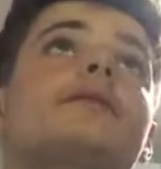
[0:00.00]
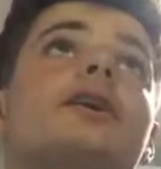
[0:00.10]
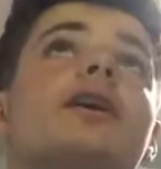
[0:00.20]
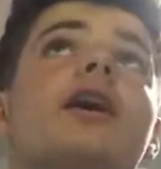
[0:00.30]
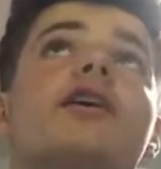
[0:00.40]

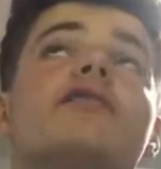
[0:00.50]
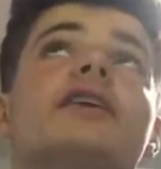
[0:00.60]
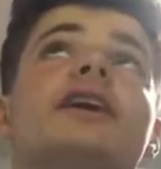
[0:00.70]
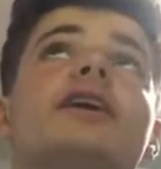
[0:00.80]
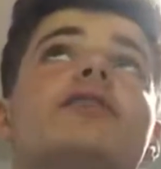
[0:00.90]
Cardiff
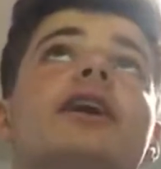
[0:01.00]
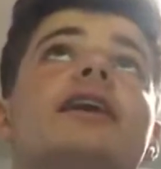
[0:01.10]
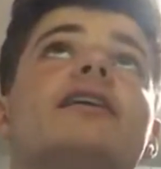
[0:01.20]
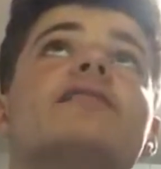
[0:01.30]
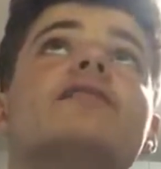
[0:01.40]
really
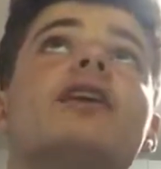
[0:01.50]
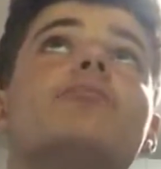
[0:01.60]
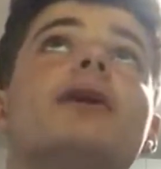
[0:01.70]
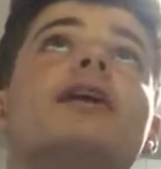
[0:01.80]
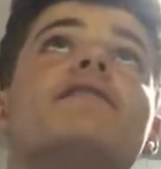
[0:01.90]
need to start
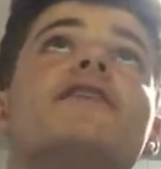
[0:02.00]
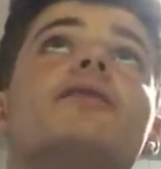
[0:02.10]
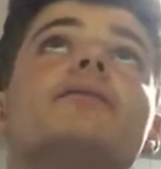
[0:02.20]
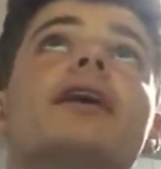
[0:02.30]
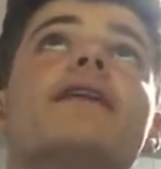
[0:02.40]
playing in
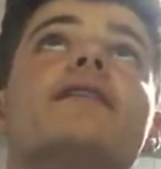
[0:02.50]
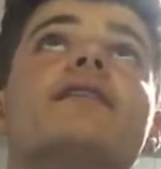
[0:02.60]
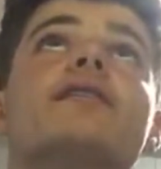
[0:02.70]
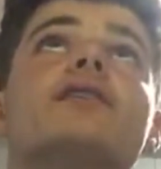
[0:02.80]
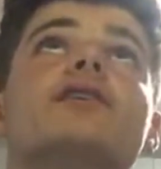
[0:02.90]
Fulham's hand. This
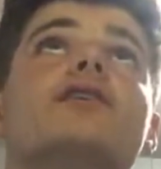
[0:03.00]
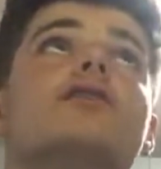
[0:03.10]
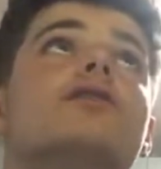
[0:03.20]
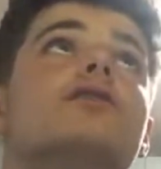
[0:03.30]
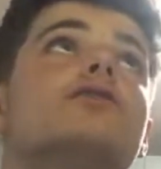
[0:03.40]
is
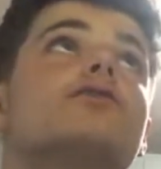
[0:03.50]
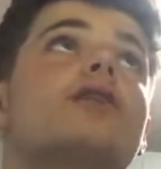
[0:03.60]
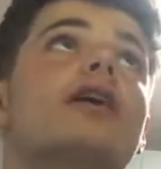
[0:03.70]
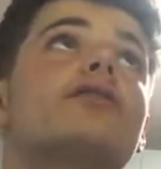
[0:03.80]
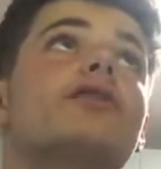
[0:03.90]

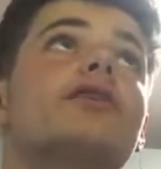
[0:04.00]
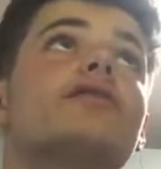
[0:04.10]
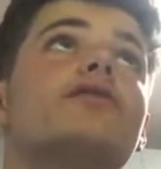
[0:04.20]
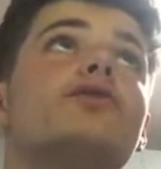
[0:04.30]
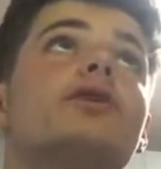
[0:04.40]
treacherous
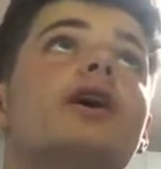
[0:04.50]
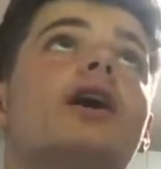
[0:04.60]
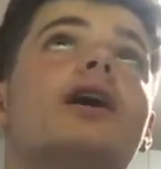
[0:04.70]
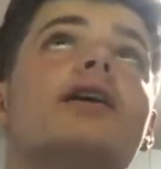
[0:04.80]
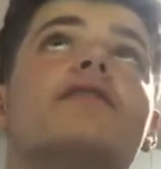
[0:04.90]
for
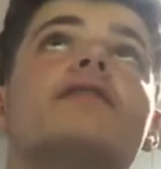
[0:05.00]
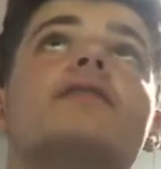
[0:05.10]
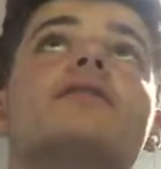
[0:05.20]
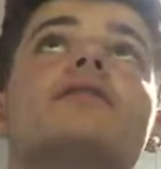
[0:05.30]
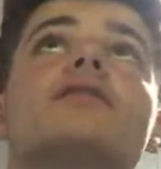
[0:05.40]
Cardiff.
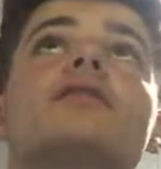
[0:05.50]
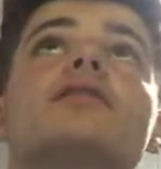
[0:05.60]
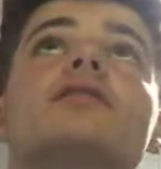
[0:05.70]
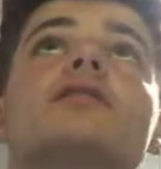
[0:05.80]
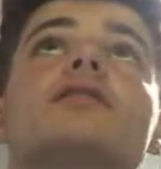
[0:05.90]

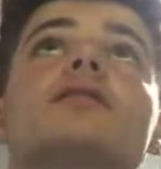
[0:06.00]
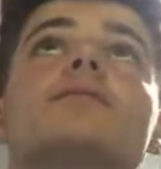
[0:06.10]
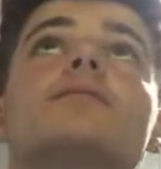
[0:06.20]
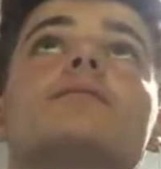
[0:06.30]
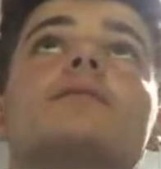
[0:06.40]

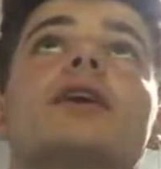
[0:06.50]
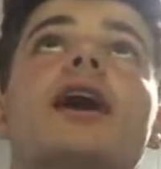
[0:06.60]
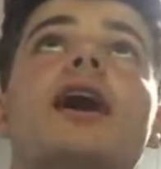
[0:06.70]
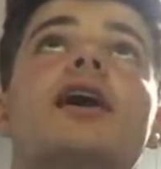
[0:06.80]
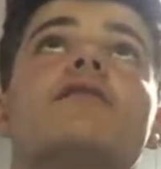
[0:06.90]

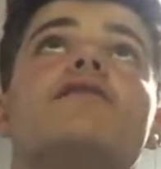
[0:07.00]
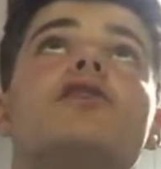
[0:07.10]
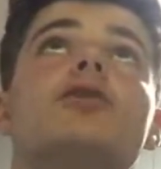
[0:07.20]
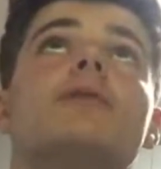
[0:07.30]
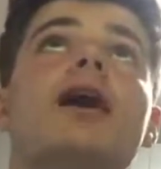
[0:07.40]
Can
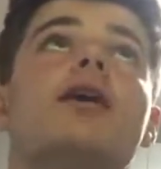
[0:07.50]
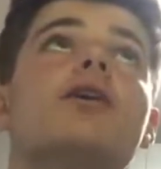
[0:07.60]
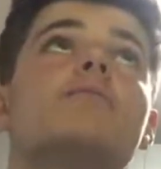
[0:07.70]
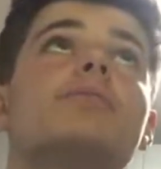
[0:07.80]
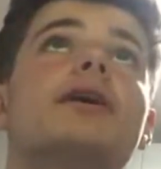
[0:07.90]
Fulham hang
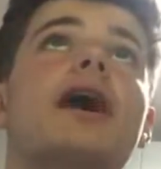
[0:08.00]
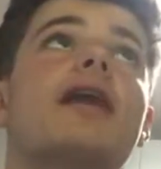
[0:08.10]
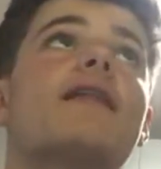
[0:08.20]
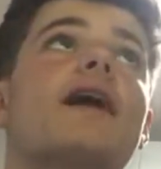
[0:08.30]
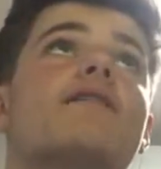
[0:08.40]
on? Big header
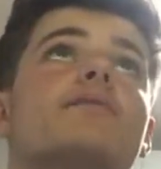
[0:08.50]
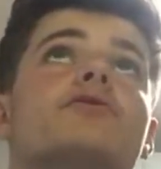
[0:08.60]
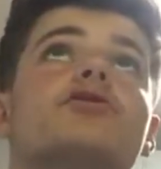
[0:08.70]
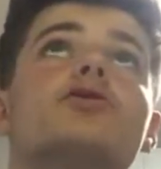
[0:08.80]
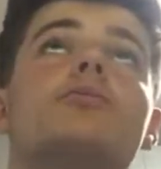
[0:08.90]
there from
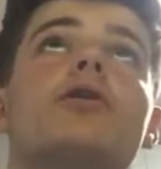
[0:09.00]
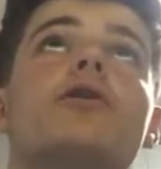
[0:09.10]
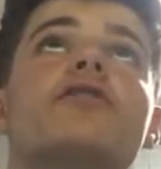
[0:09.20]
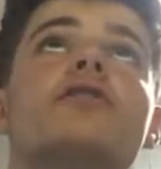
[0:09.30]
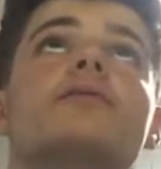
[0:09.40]
Sean Morrison.